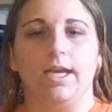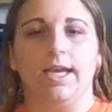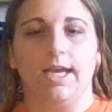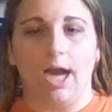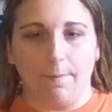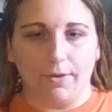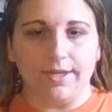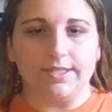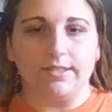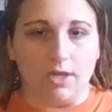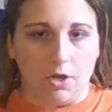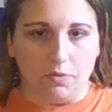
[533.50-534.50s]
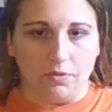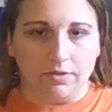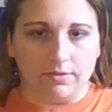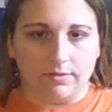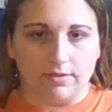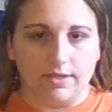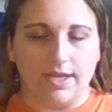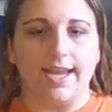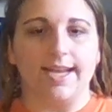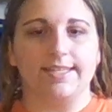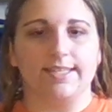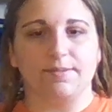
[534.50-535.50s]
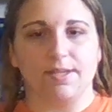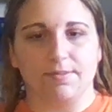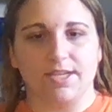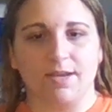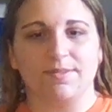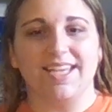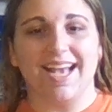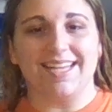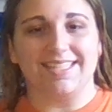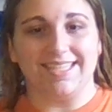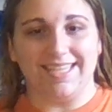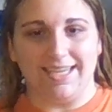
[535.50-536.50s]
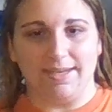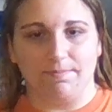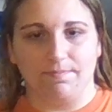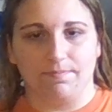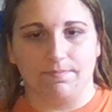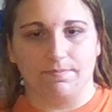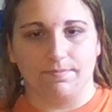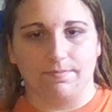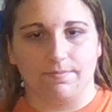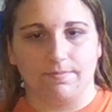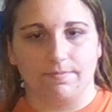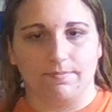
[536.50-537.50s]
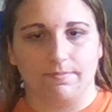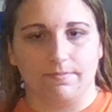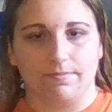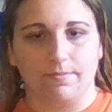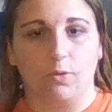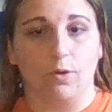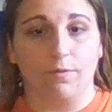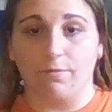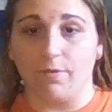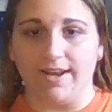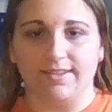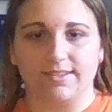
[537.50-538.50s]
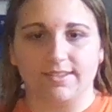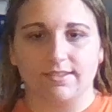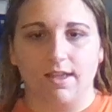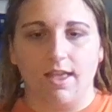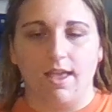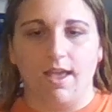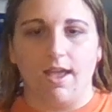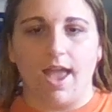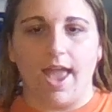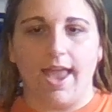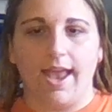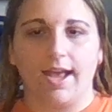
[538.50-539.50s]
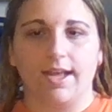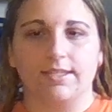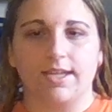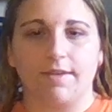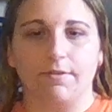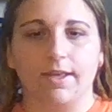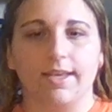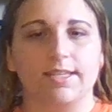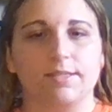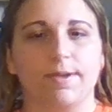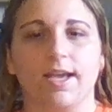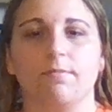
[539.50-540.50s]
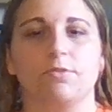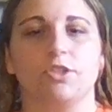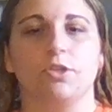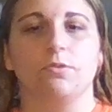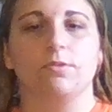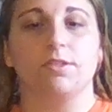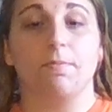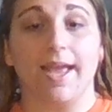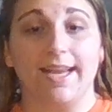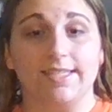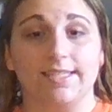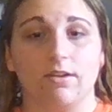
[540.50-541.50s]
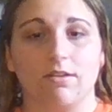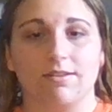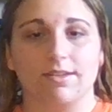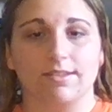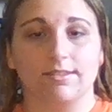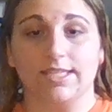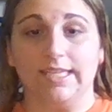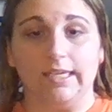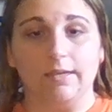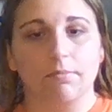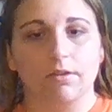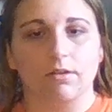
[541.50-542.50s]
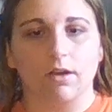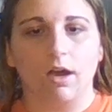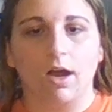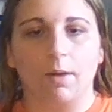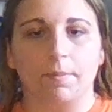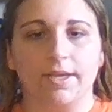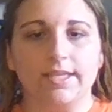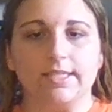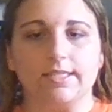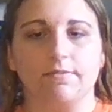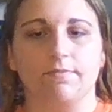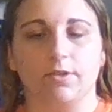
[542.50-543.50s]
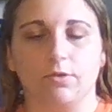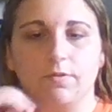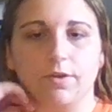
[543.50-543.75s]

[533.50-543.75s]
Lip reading: He operates alone, except sometimes he has a team or friends. And I feel like he's become too dependent on his team. He doesn't feel